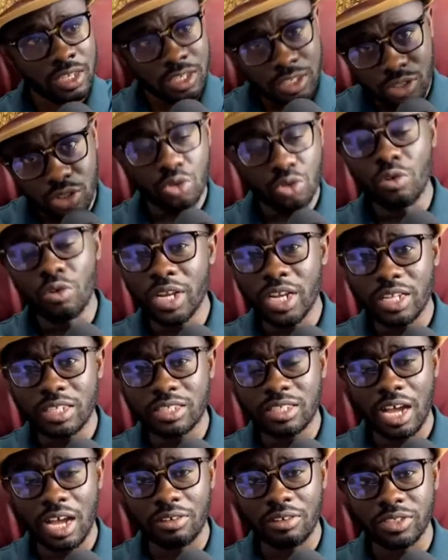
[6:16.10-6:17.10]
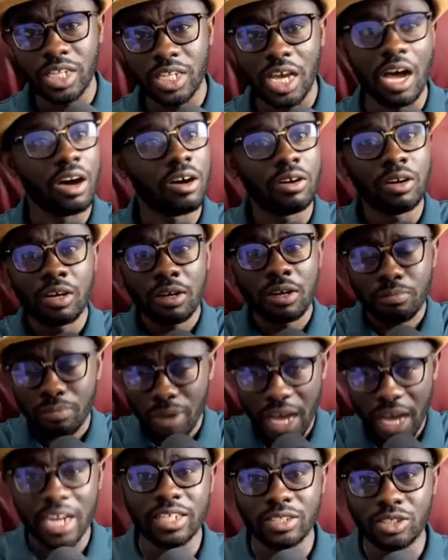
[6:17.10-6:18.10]
two minutes countdown,
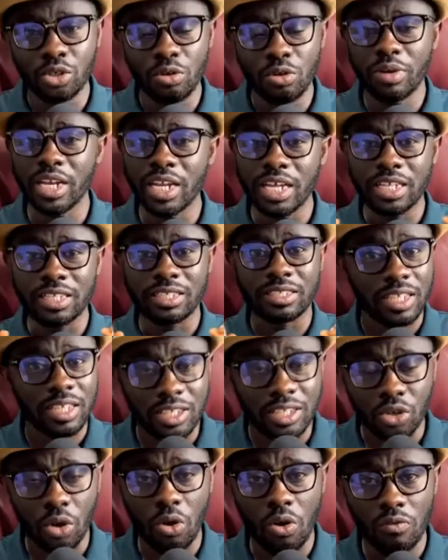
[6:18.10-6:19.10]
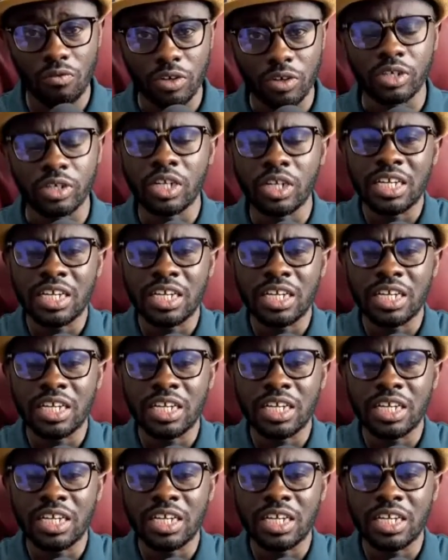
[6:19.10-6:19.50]
by the two minutes, it's over.